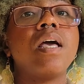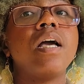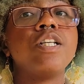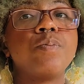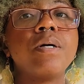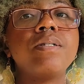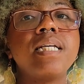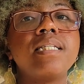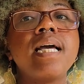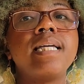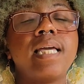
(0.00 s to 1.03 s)
His
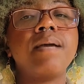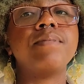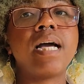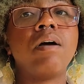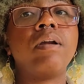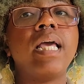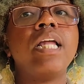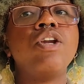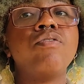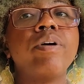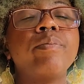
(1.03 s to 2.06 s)
protest site came down in
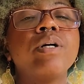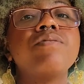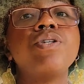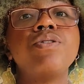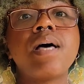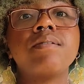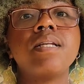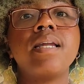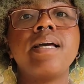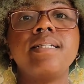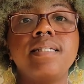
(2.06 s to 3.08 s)
November of two thousand
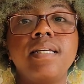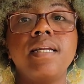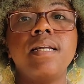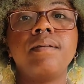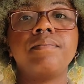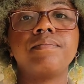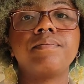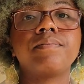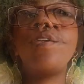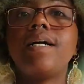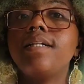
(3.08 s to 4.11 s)
nineteen.
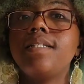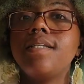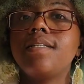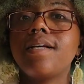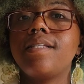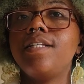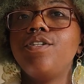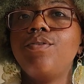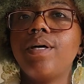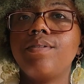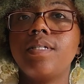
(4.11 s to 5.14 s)
So now let's discuss the
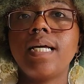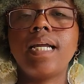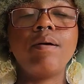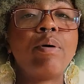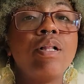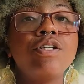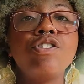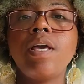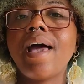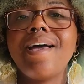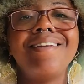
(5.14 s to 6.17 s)
two thousand ten
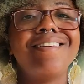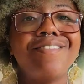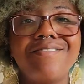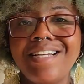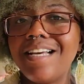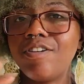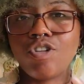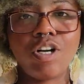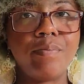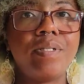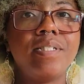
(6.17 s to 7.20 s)
apology and financial
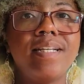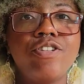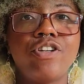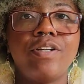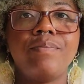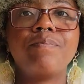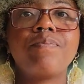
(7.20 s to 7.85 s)
compensation.